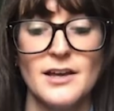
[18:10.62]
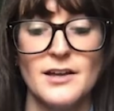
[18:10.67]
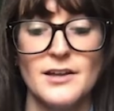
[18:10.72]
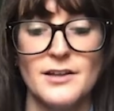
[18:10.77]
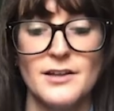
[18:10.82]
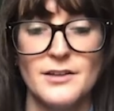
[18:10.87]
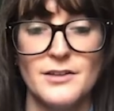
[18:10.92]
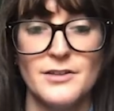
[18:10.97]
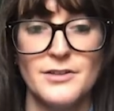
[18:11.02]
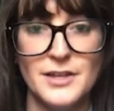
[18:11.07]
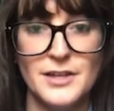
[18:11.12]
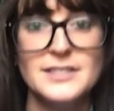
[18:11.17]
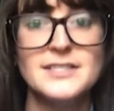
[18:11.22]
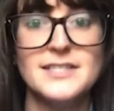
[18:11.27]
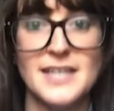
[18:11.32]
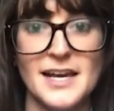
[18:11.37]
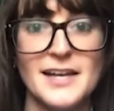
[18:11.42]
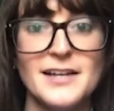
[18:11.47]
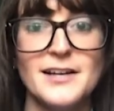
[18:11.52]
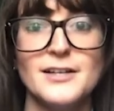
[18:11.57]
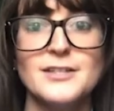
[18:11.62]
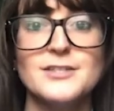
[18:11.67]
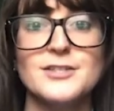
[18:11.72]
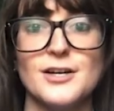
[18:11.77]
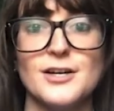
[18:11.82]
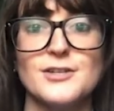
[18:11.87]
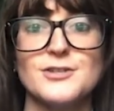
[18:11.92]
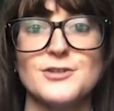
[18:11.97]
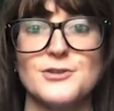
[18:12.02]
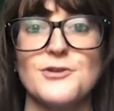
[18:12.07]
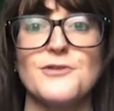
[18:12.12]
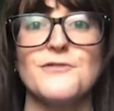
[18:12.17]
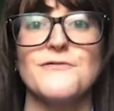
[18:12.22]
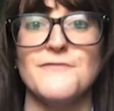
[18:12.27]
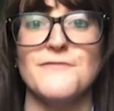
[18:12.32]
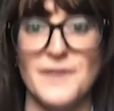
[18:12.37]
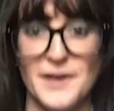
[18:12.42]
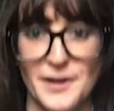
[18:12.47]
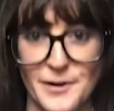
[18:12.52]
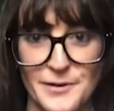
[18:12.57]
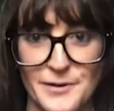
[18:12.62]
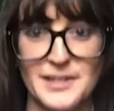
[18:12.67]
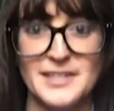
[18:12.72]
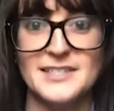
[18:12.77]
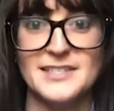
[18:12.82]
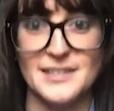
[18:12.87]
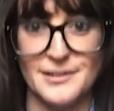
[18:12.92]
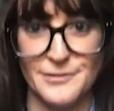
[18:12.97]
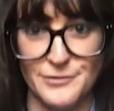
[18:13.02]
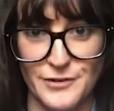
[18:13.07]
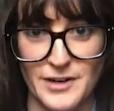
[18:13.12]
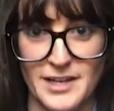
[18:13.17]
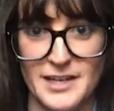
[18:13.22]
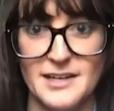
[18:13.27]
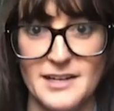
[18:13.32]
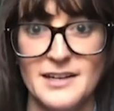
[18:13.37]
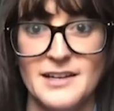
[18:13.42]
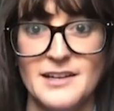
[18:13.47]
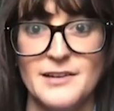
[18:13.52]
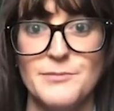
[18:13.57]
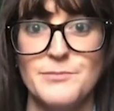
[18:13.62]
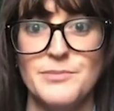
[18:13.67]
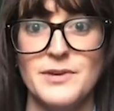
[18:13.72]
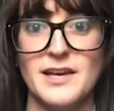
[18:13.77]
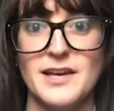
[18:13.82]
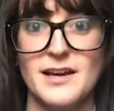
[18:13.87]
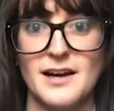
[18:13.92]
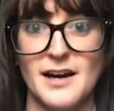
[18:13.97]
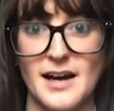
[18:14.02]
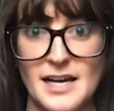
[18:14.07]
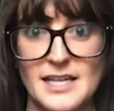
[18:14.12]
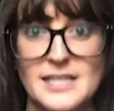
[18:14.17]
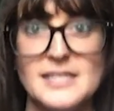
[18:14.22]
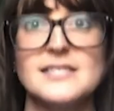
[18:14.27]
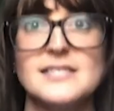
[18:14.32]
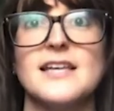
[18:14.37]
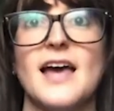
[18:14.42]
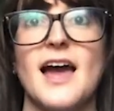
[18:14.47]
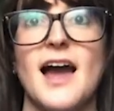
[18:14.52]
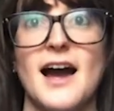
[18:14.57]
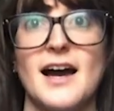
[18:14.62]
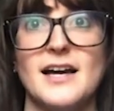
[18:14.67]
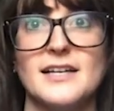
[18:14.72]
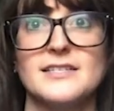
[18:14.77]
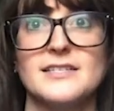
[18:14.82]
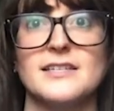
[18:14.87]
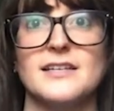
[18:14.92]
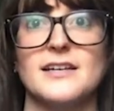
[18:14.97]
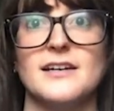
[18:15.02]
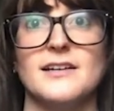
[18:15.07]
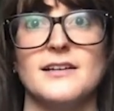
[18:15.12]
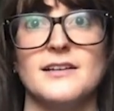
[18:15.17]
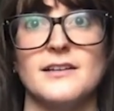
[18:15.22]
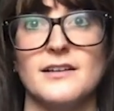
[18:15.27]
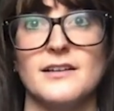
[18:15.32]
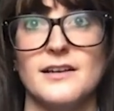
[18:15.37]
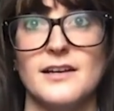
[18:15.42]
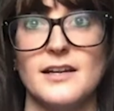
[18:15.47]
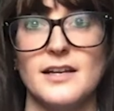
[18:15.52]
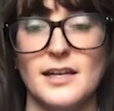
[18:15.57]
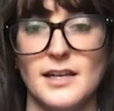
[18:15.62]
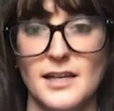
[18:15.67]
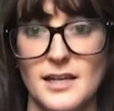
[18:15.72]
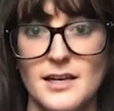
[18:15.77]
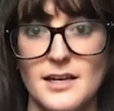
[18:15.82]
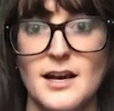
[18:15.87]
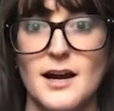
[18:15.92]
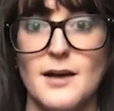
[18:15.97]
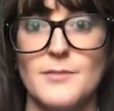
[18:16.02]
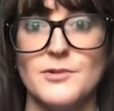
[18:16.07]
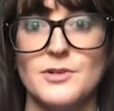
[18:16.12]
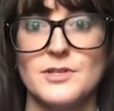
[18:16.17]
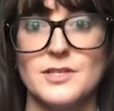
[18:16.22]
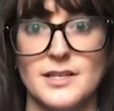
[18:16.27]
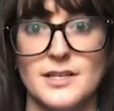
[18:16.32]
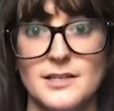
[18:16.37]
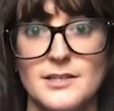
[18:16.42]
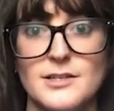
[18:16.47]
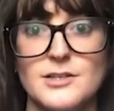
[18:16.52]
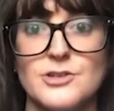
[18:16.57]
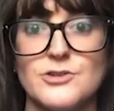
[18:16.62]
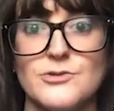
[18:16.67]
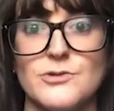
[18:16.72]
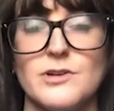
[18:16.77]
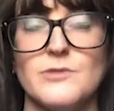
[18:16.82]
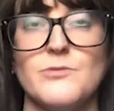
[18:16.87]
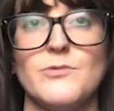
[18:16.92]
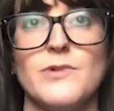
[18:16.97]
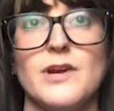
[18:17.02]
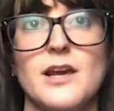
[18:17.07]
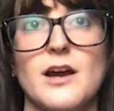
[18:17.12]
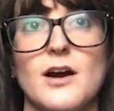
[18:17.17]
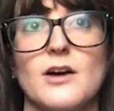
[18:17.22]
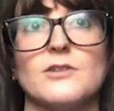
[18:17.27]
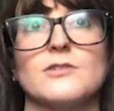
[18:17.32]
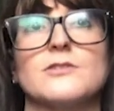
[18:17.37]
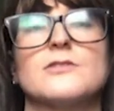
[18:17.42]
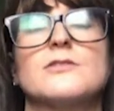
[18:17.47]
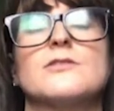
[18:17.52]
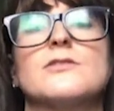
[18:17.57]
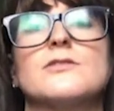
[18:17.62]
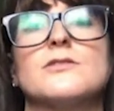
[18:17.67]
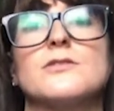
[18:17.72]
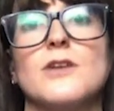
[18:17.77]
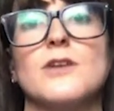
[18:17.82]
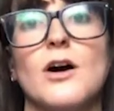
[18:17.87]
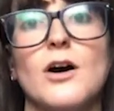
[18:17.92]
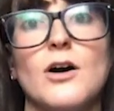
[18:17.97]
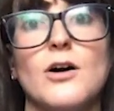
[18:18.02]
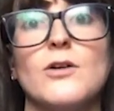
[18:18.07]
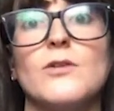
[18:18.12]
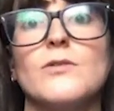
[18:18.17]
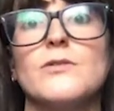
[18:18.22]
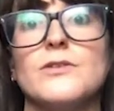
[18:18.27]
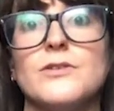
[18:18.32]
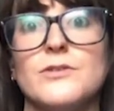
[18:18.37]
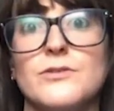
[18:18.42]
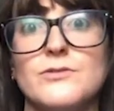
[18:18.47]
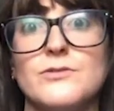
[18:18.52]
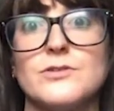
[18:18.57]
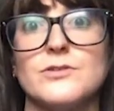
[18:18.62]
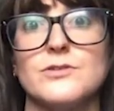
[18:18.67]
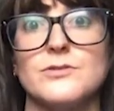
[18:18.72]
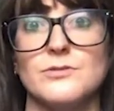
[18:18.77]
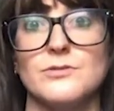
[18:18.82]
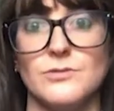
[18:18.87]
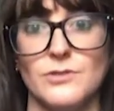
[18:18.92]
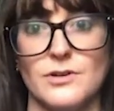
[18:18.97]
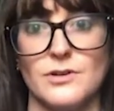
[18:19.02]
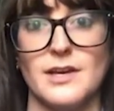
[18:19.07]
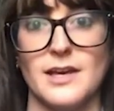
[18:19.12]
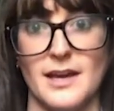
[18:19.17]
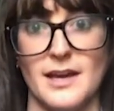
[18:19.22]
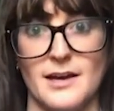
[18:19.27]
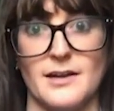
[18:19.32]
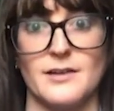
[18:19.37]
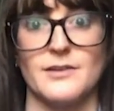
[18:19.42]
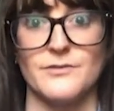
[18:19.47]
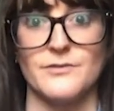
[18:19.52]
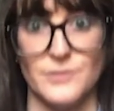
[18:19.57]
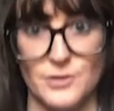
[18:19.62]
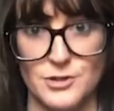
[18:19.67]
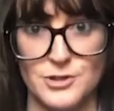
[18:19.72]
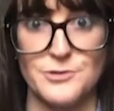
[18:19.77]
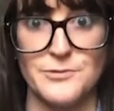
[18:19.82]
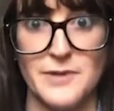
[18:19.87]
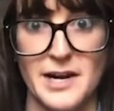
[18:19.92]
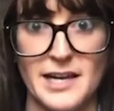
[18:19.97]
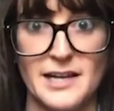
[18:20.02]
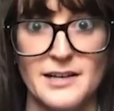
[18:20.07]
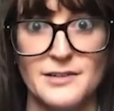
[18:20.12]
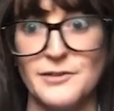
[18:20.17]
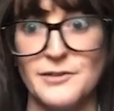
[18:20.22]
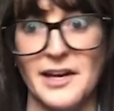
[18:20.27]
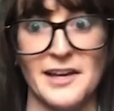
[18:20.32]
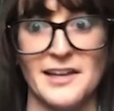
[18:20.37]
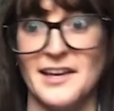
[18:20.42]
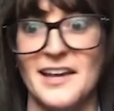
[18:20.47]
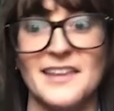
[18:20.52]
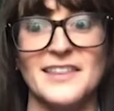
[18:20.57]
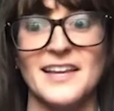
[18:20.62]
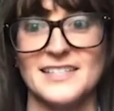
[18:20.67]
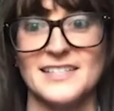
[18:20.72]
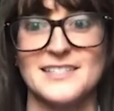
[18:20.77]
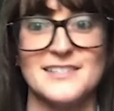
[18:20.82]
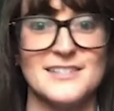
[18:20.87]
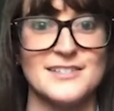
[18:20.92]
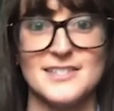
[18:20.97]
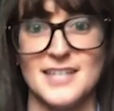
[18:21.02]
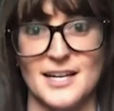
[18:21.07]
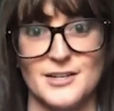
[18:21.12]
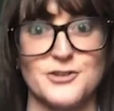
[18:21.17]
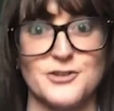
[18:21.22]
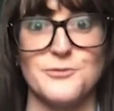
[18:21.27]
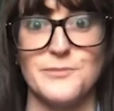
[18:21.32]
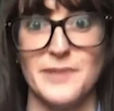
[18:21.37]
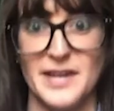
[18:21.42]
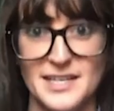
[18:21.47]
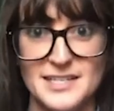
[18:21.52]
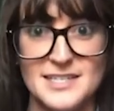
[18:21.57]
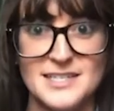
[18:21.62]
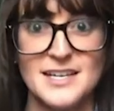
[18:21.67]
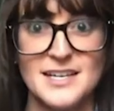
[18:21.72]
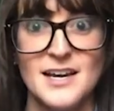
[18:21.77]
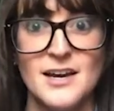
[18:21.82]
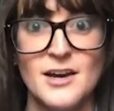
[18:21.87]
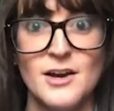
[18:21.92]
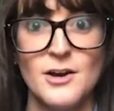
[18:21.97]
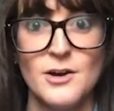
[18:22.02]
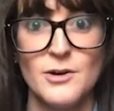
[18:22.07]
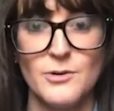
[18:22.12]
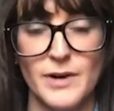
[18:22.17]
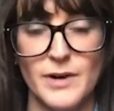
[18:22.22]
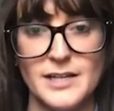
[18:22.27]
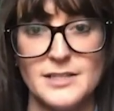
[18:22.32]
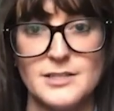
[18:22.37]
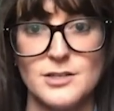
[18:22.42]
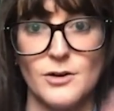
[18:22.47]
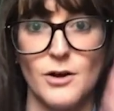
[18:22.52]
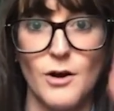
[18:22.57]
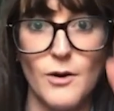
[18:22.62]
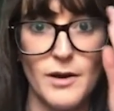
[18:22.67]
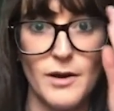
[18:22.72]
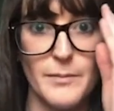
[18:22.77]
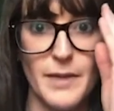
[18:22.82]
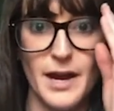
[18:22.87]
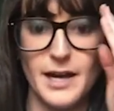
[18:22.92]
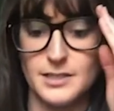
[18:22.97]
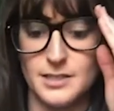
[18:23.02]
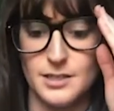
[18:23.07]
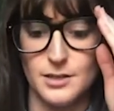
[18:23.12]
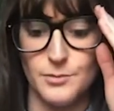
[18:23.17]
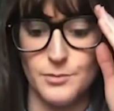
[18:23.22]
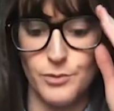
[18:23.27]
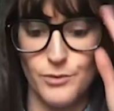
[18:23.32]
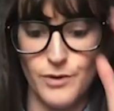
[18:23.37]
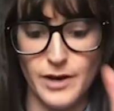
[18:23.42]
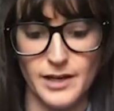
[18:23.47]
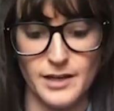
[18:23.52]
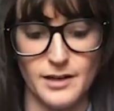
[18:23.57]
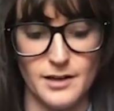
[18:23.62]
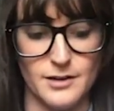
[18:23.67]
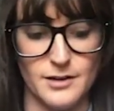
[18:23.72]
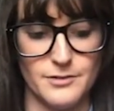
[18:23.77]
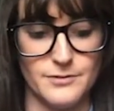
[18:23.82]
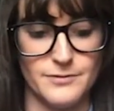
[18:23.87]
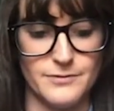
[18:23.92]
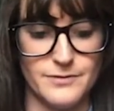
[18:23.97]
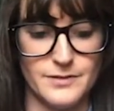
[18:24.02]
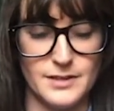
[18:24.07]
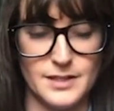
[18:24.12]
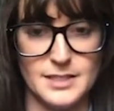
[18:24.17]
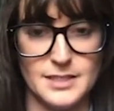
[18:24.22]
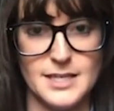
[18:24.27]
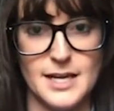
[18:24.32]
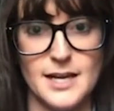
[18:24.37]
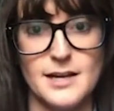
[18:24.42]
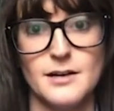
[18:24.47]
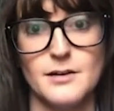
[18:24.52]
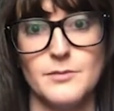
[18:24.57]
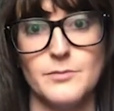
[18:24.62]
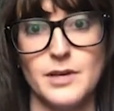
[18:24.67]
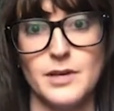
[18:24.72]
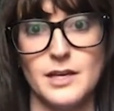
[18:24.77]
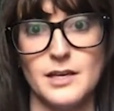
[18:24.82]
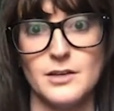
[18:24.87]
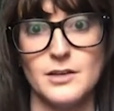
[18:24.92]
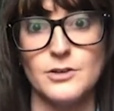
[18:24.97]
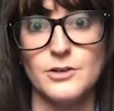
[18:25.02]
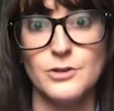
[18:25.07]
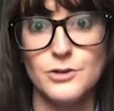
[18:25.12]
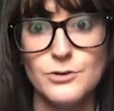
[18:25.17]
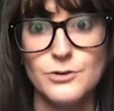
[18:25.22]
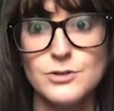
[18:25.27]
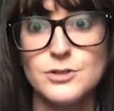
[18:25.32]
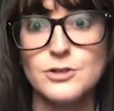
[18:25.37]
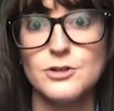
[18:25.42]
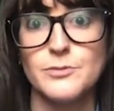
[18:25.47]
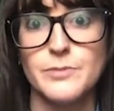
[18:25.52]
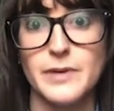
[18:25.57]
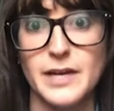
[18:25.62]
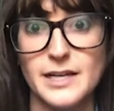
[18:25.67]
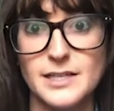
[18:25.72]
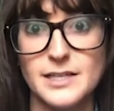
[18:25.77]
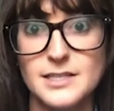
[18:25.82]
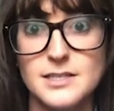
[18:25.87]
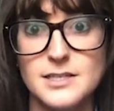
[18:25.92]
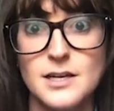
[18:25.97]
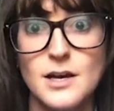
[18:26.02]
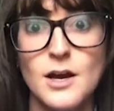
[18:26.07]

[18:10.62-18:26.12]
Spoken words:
the data does look very different because as an e-commerce industry, we are so used to looking at conversion rate, like, and that's session-based, right? So going back to the point of the data being user-based,